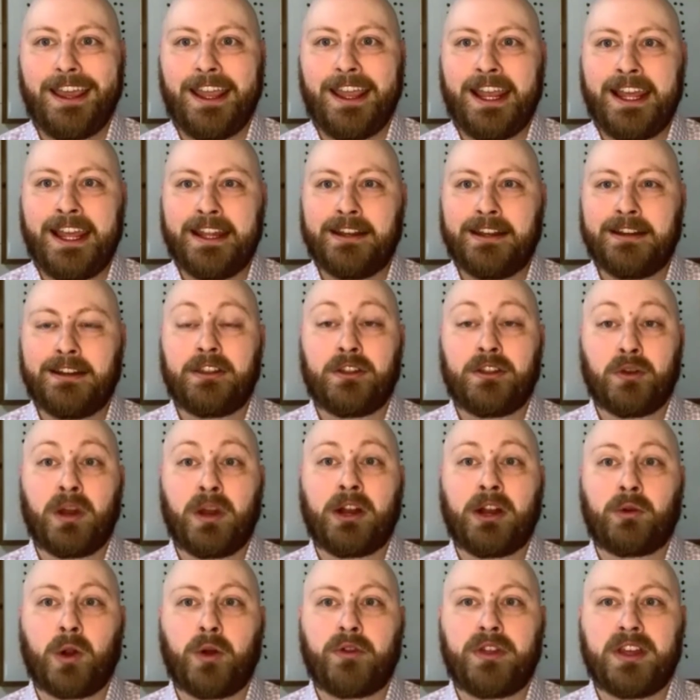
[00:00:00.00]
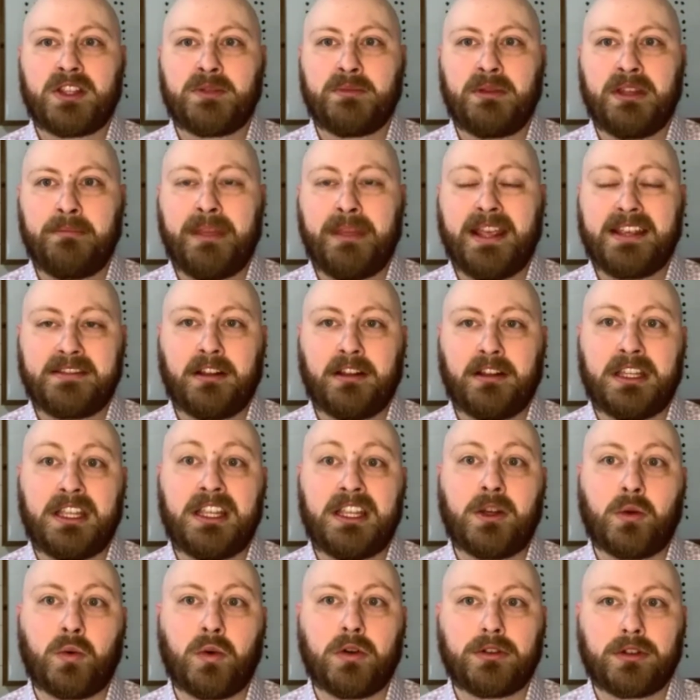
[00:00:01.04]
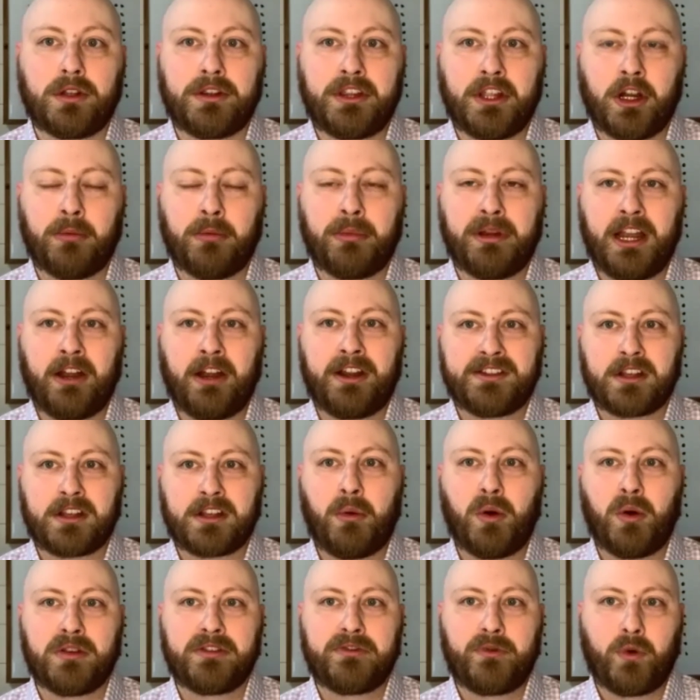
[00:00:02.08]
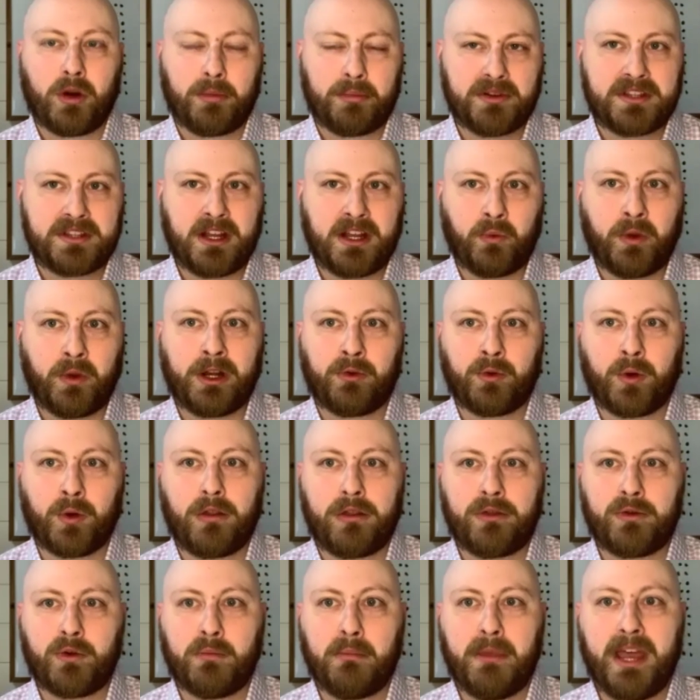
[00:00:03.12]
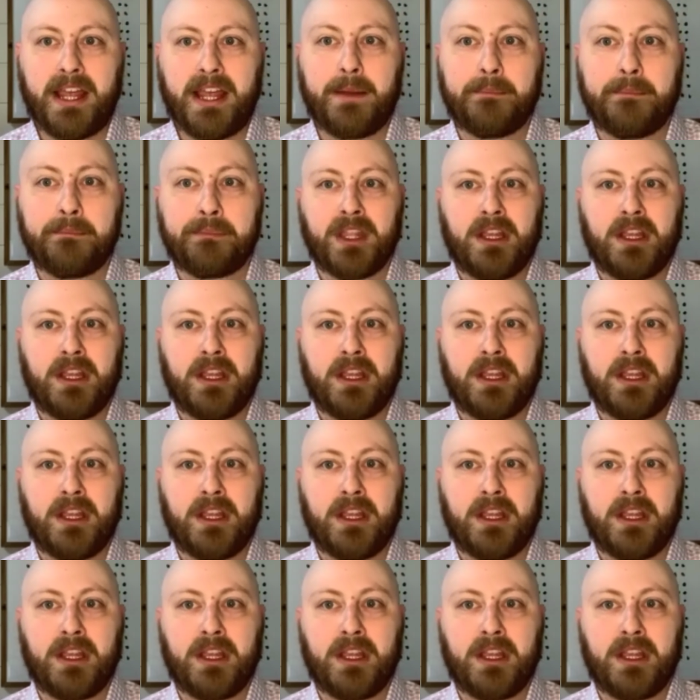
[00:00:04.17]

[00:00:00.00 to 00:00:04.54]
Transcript: And the rent growth has been basically equal to the urban areas, almost 4% rent growth through May.